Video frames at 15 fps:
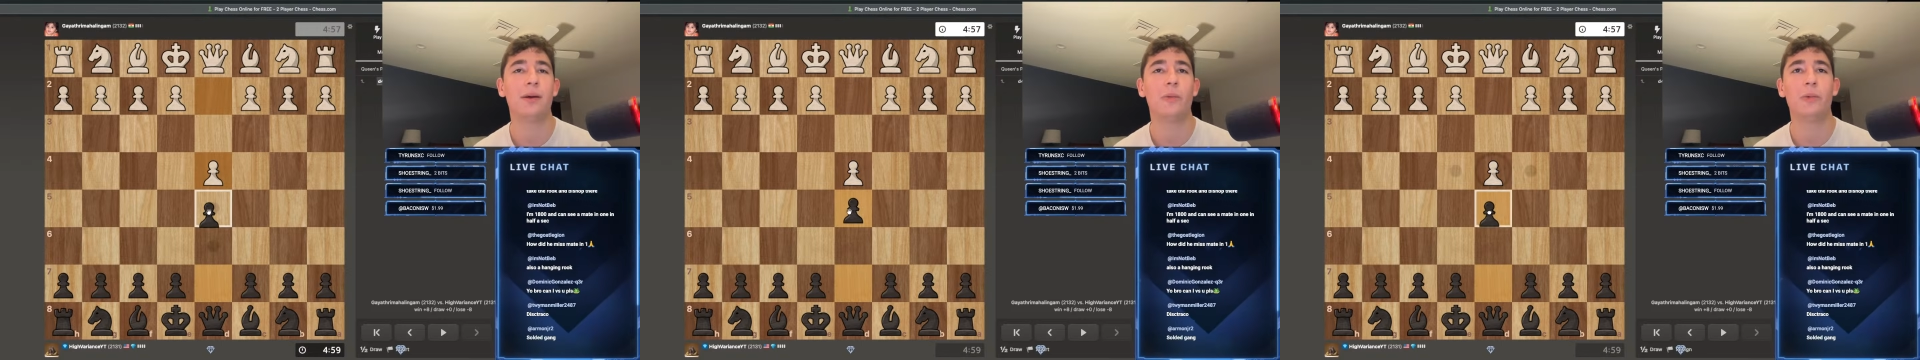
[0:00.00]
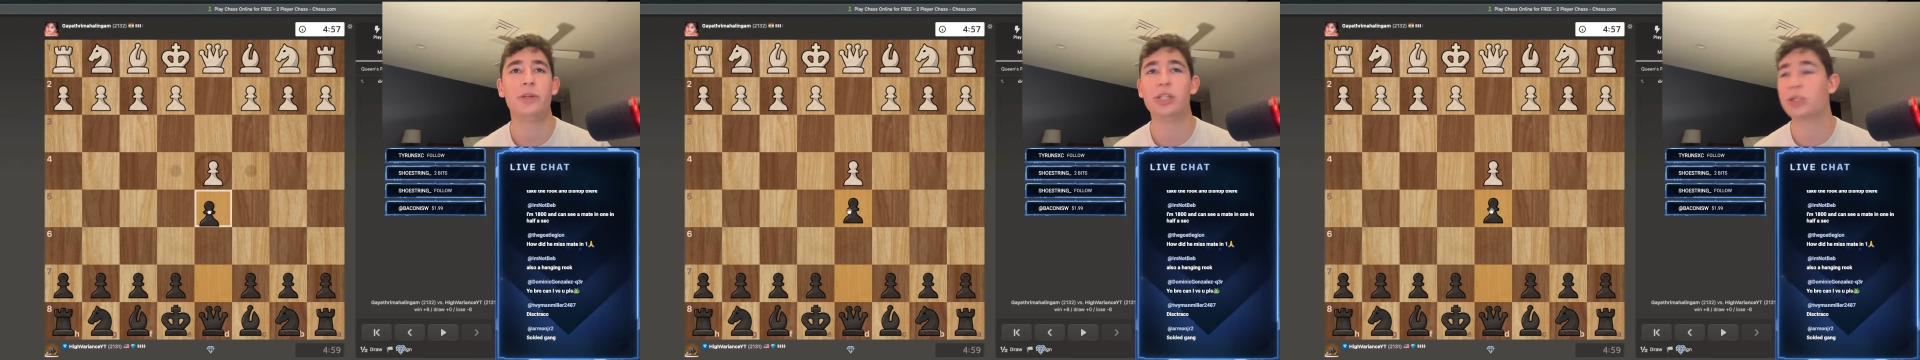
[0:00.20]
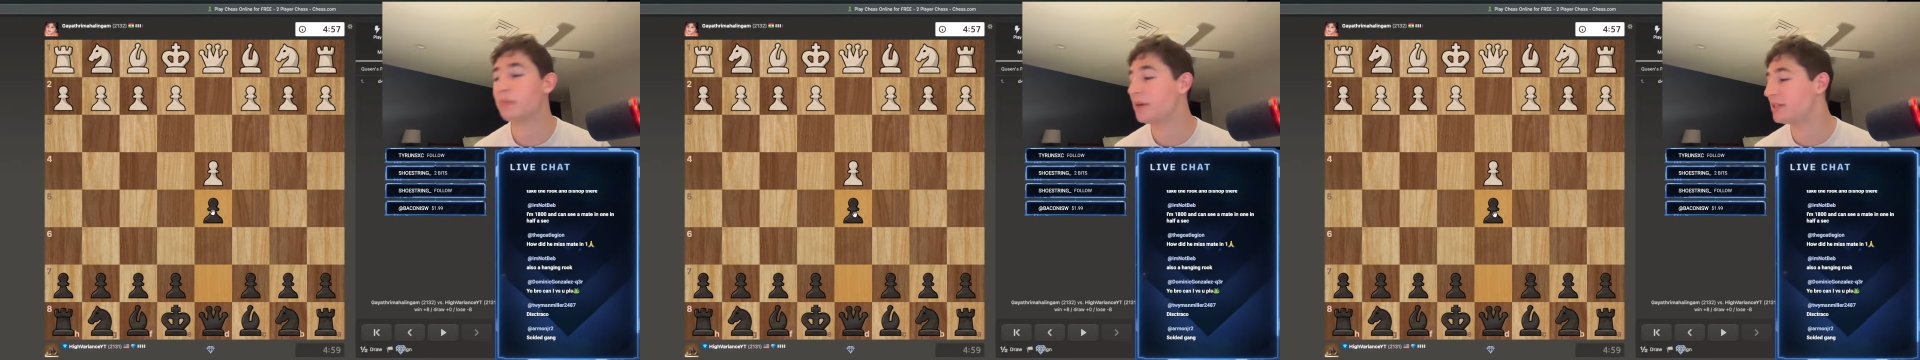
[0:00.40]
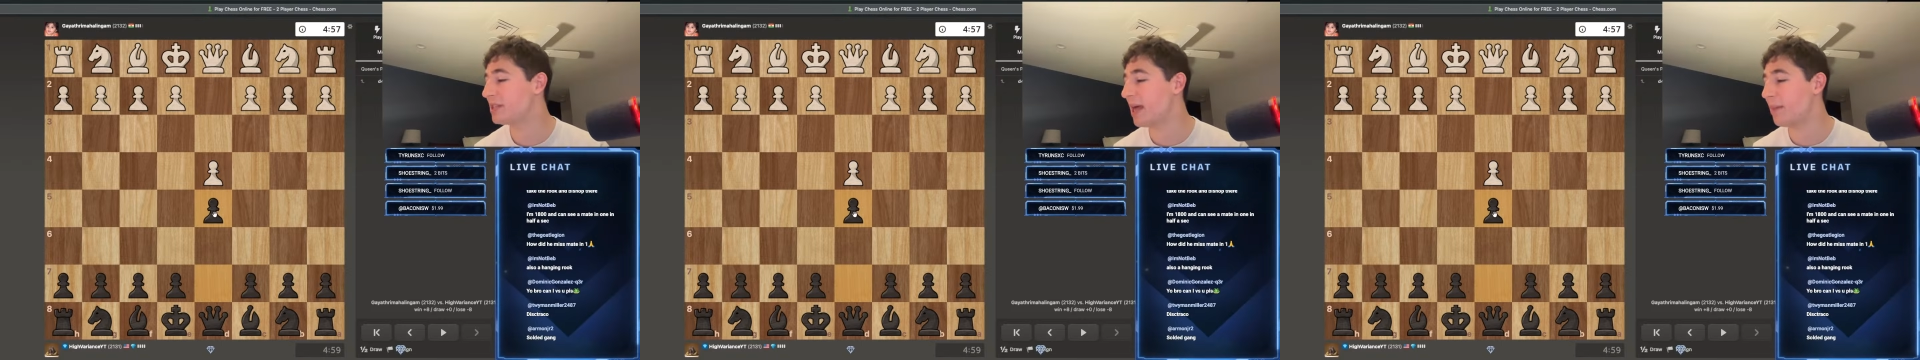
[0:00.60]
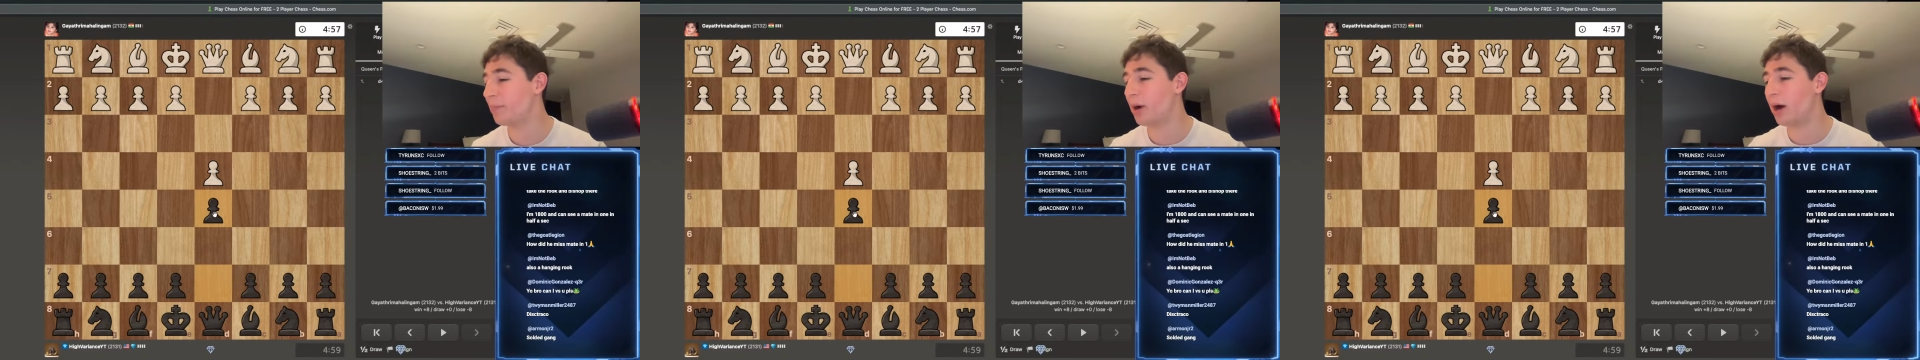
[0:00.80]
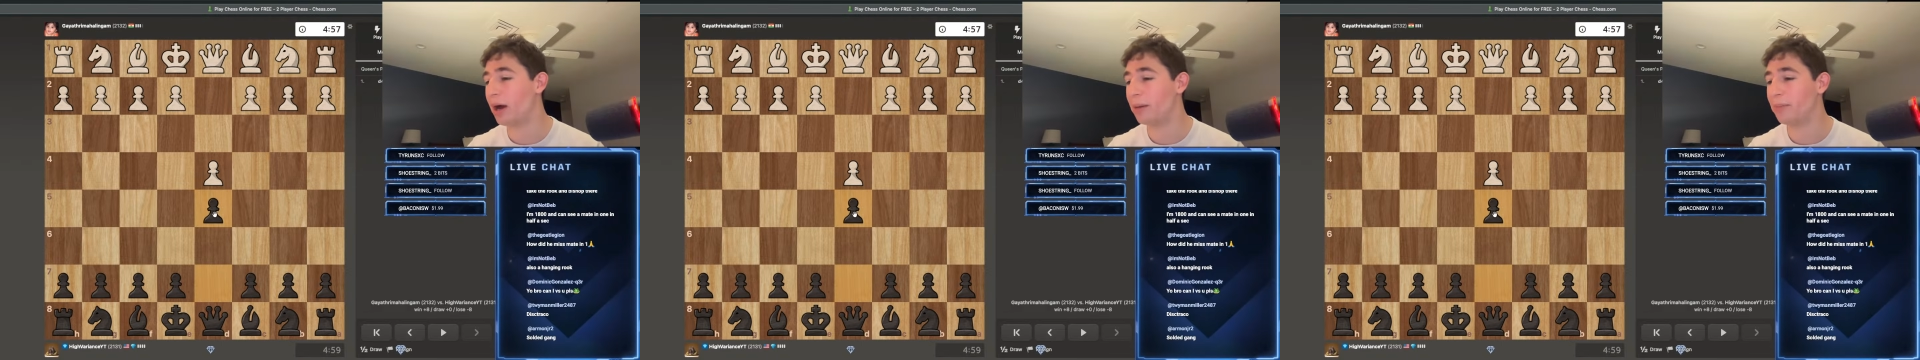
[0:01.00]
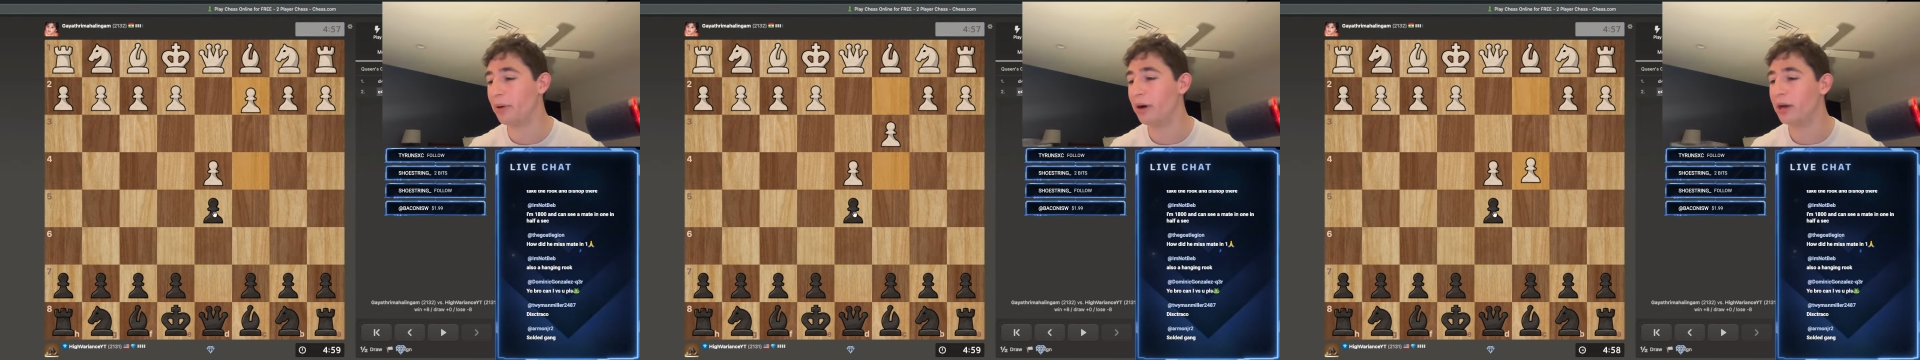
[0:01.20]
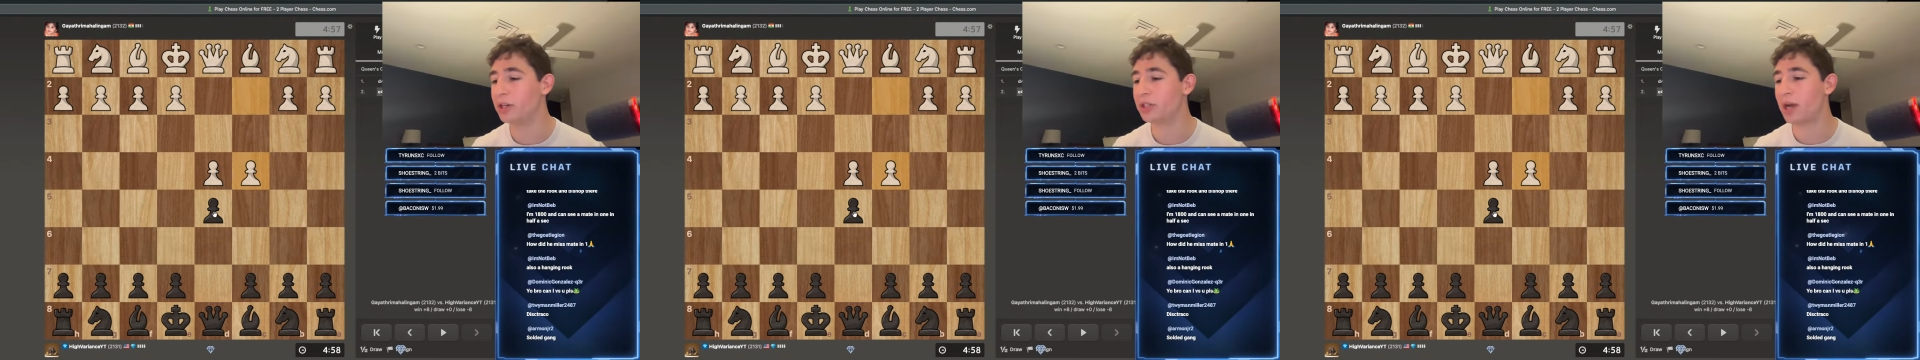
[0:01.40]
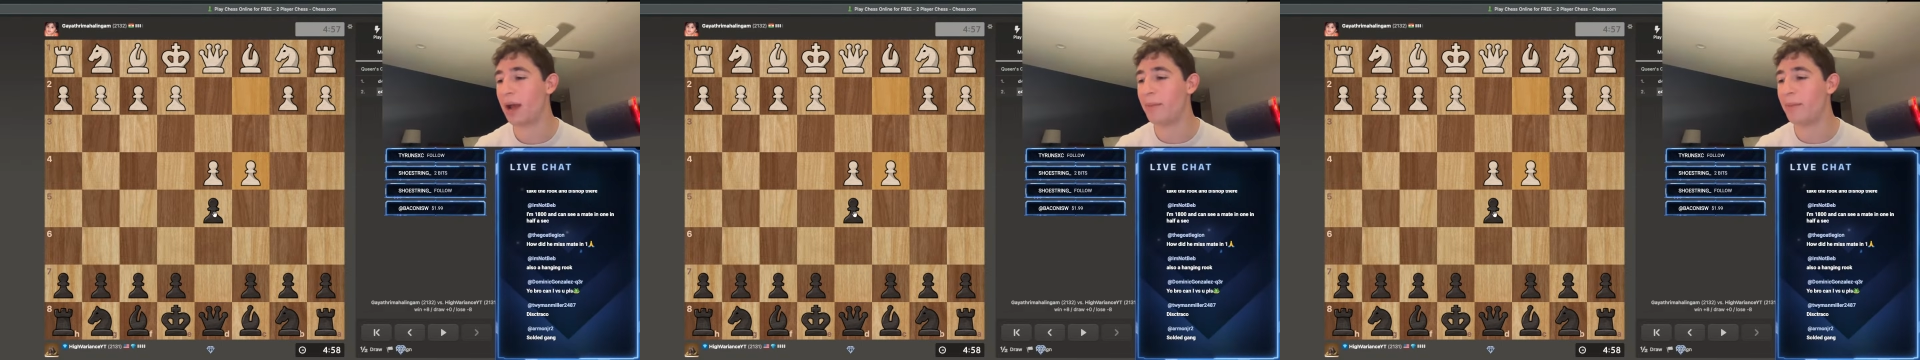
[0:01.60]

We just missed that pawn push.